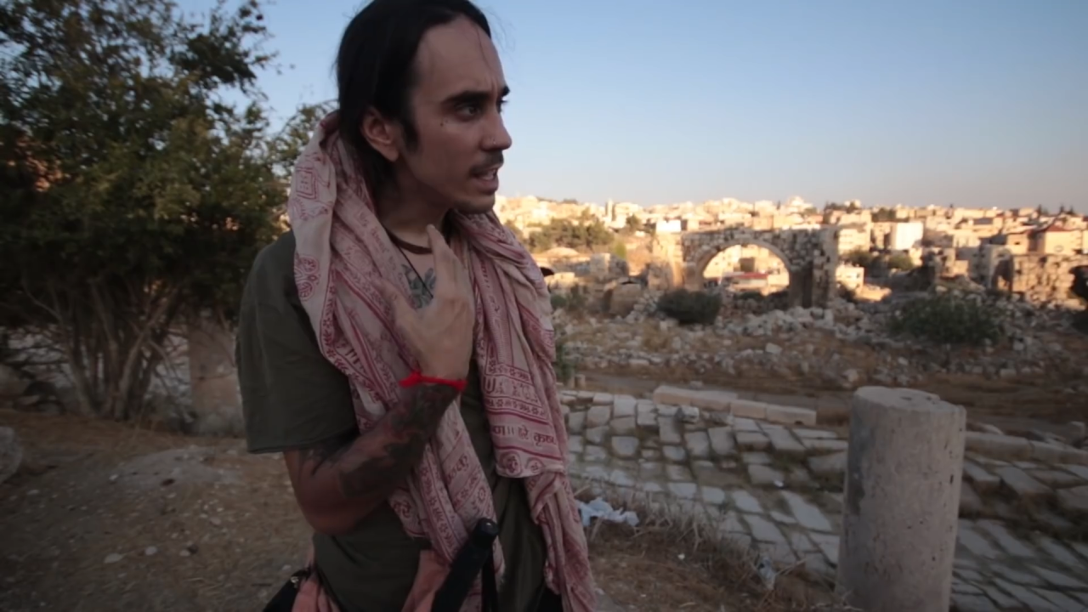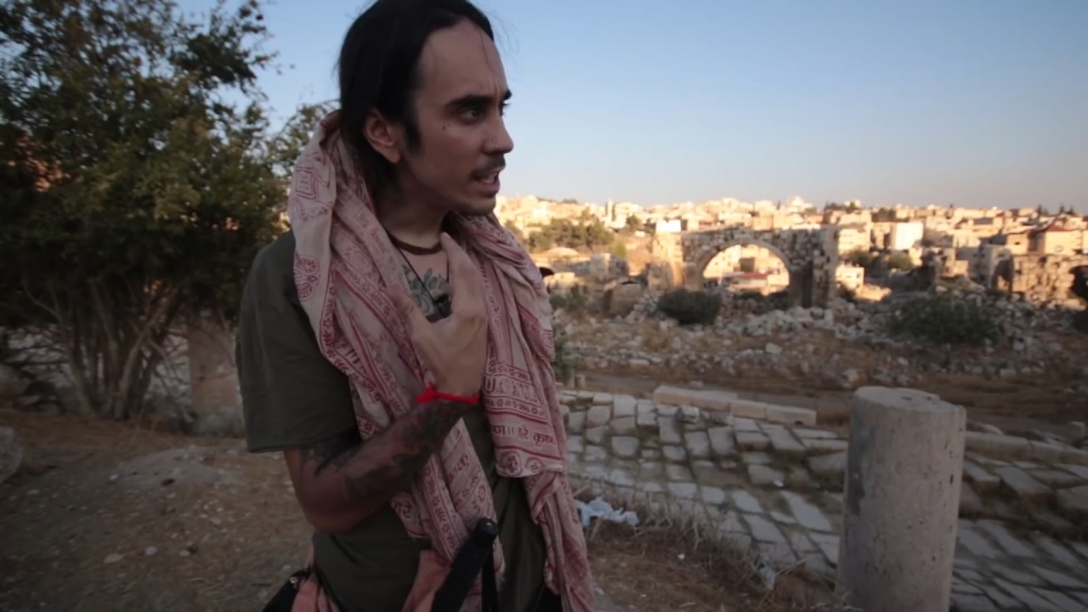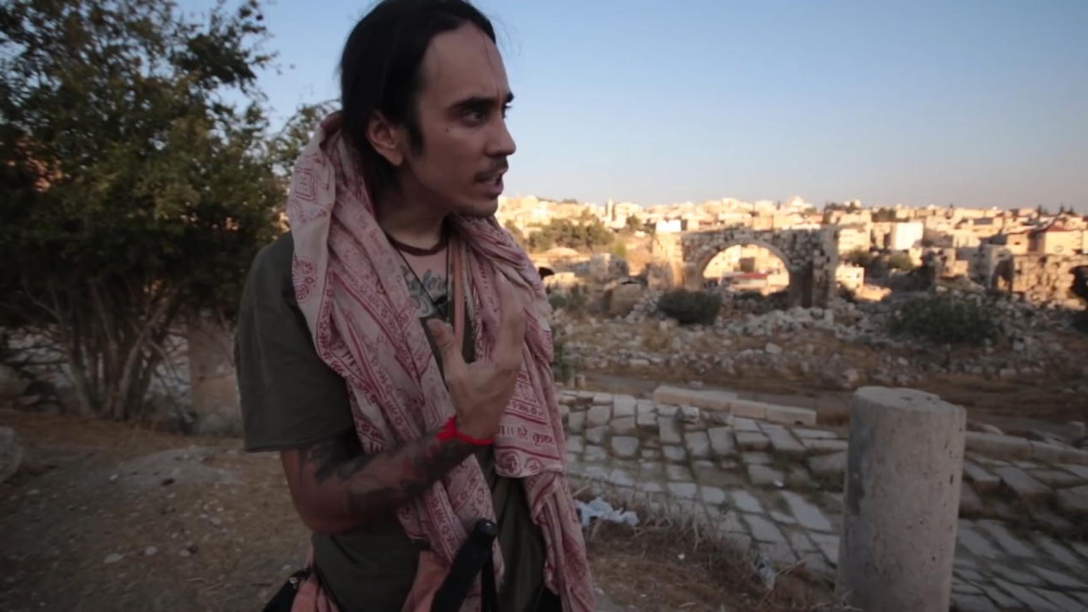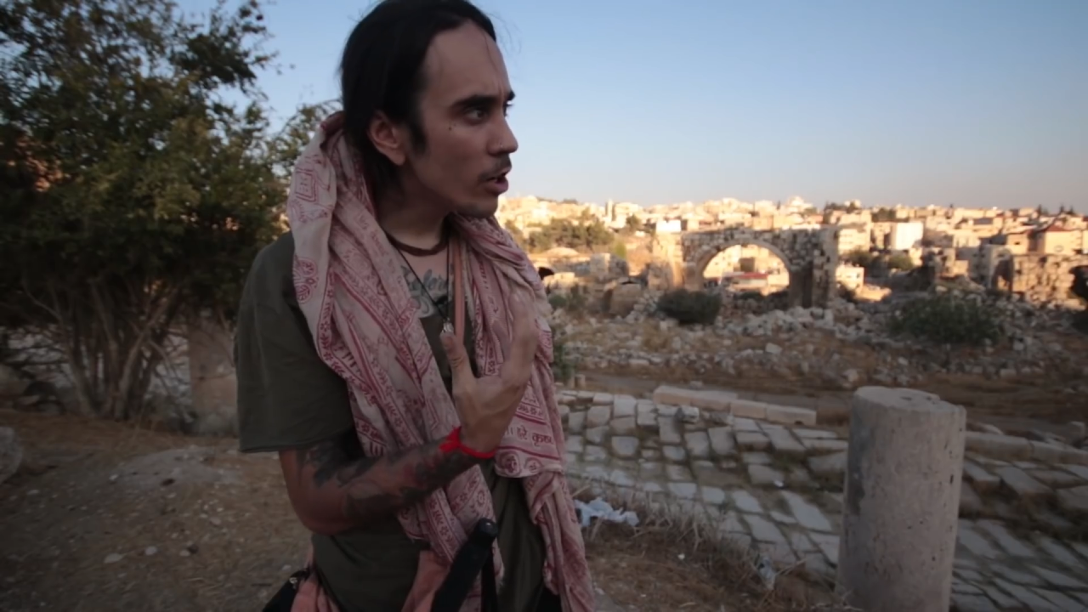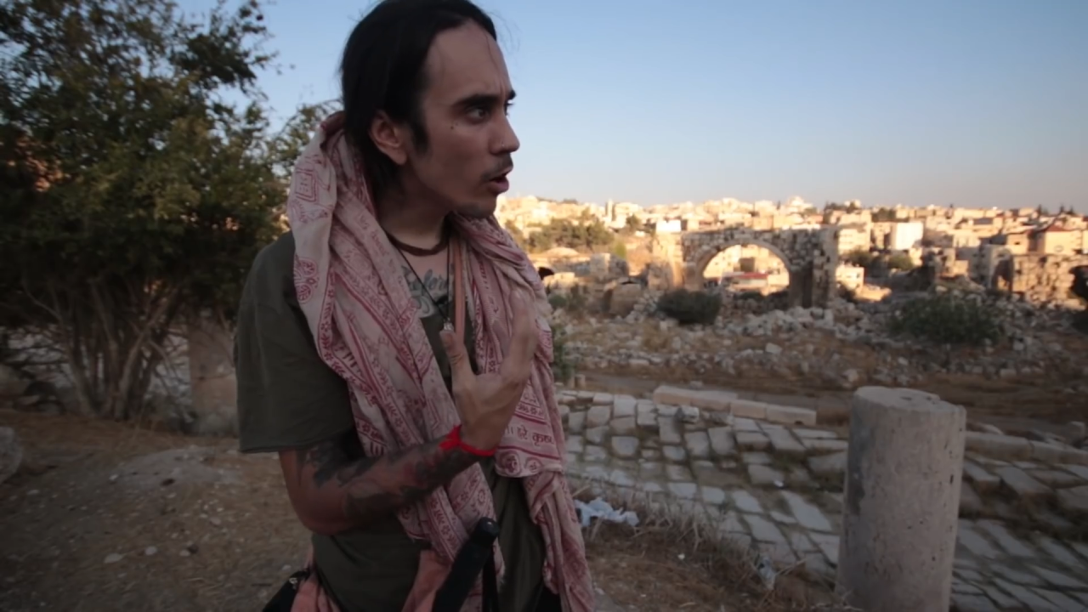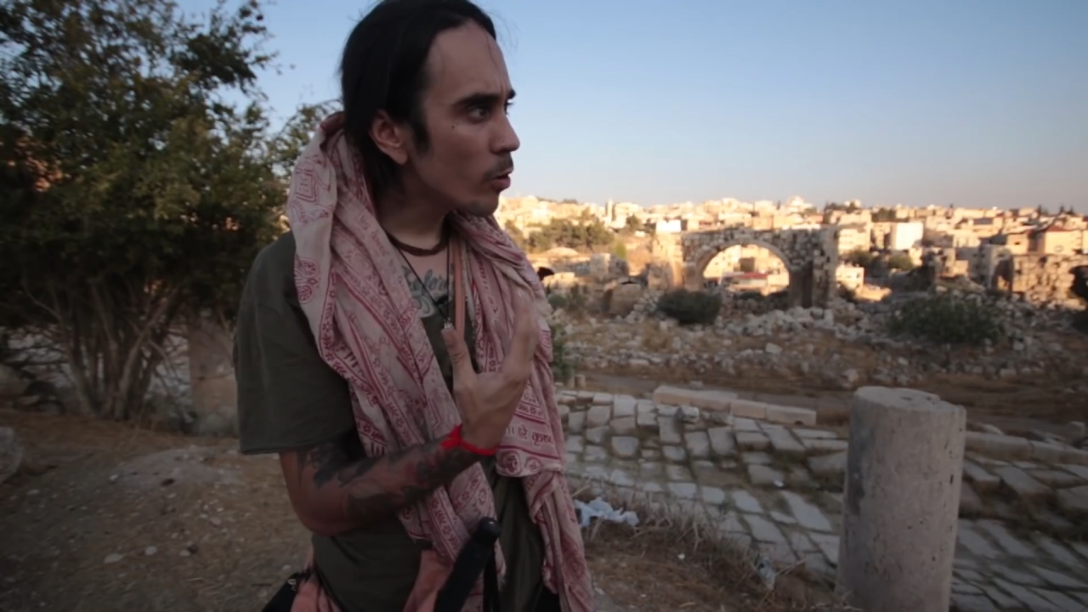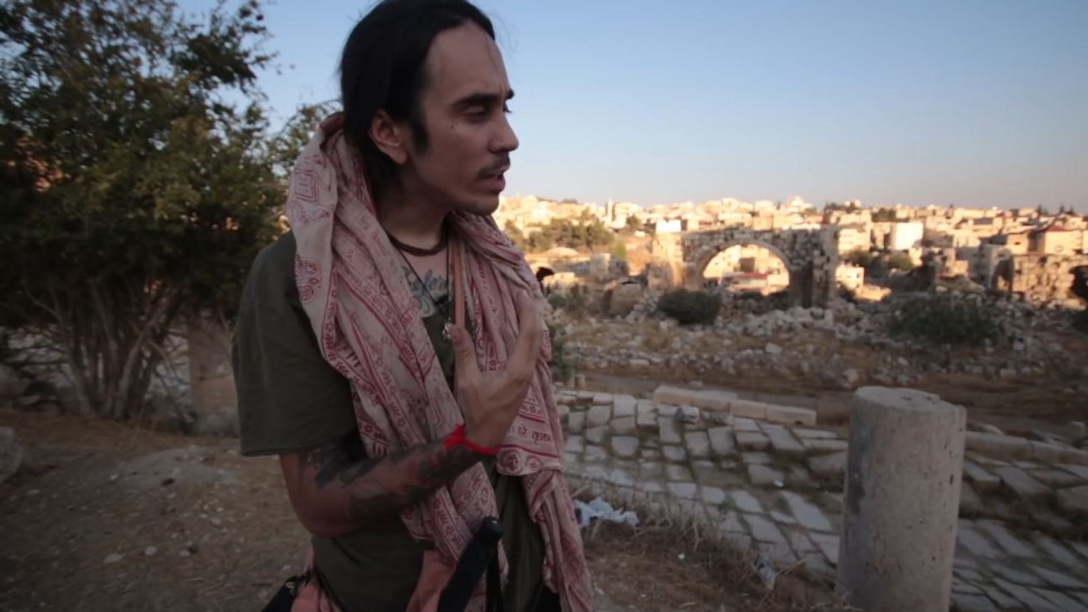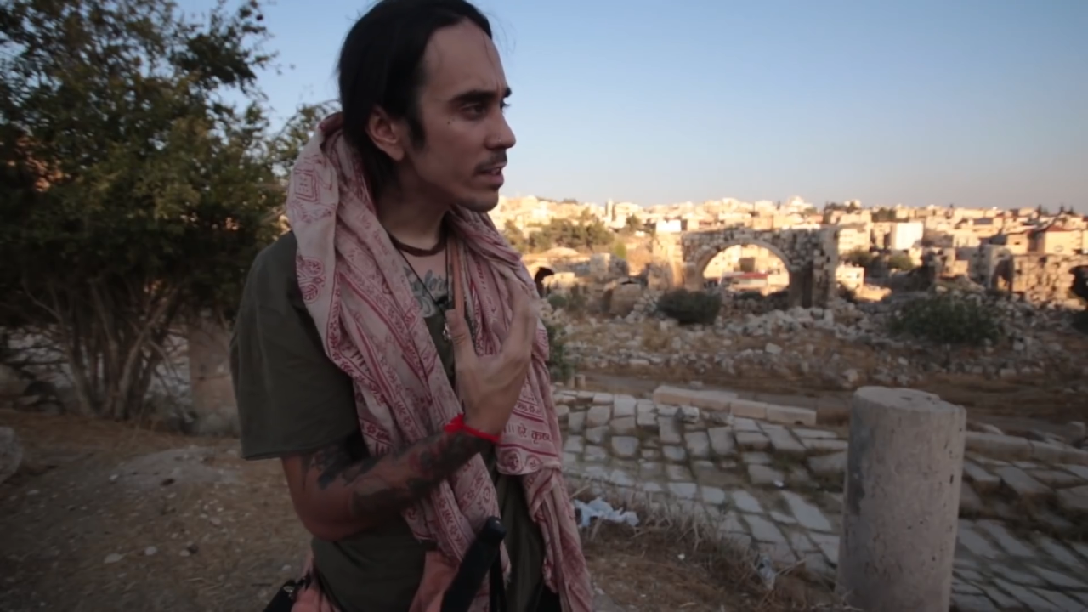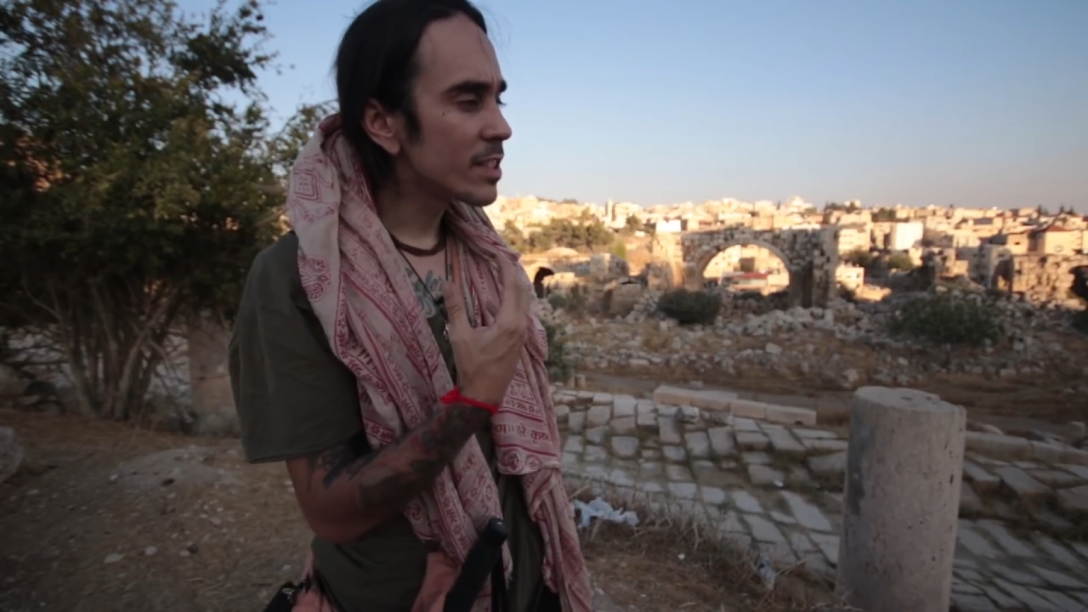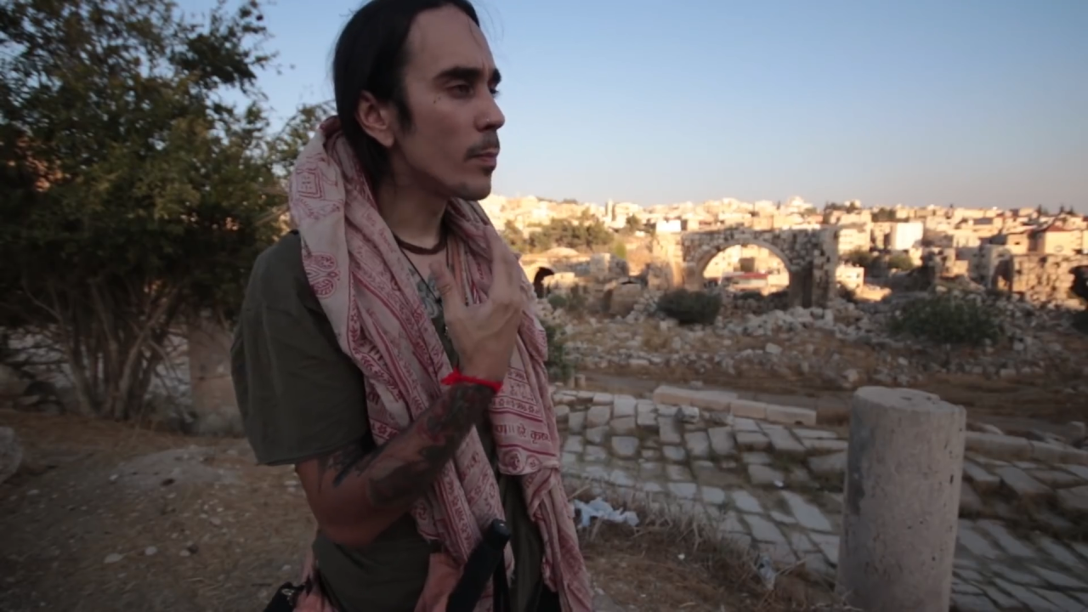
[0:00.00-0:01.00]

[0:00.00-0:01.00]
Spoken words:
ego is